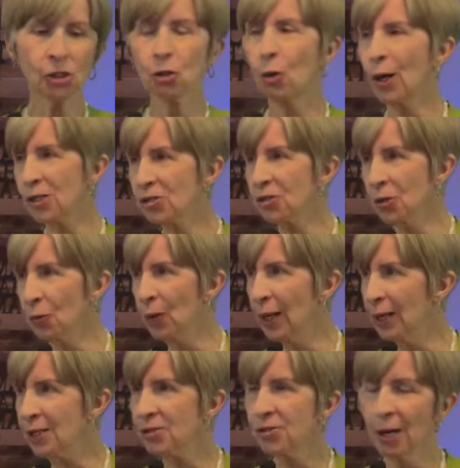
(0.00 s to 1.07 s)
Next
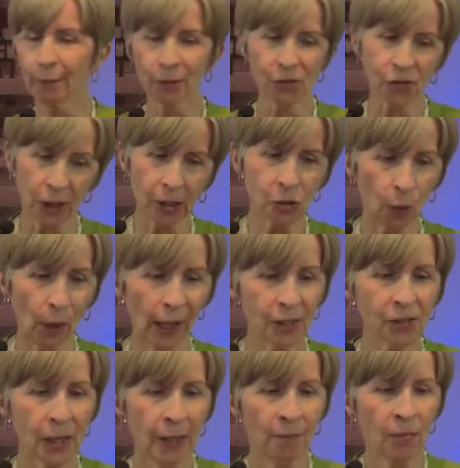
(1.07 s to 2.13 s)
question was, number 6
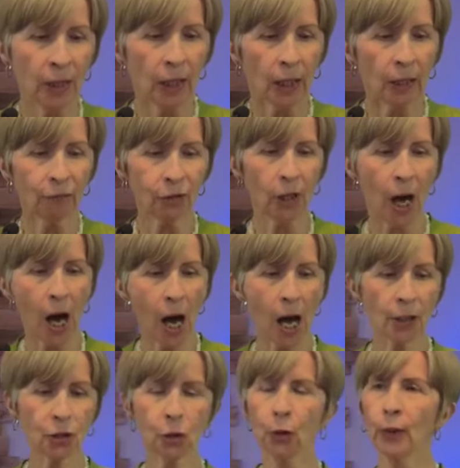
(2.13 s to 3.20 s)
was, if
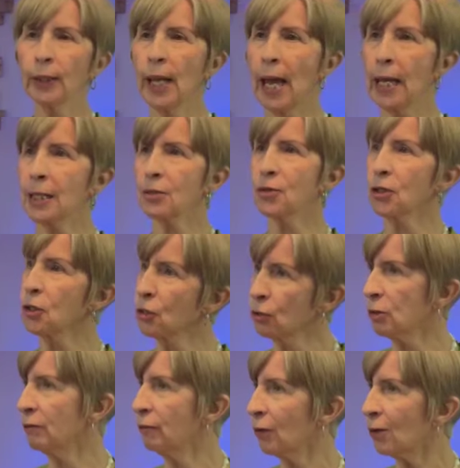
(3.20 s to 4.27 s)
God created
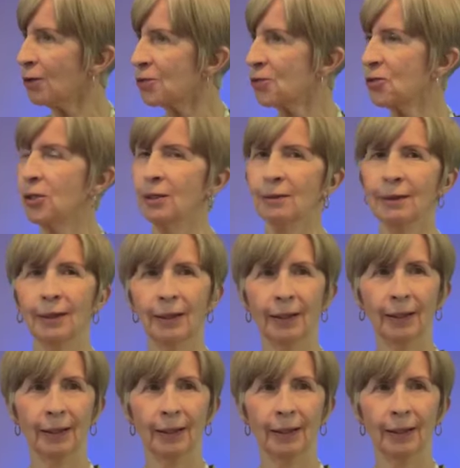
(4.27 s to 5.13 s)
the universe,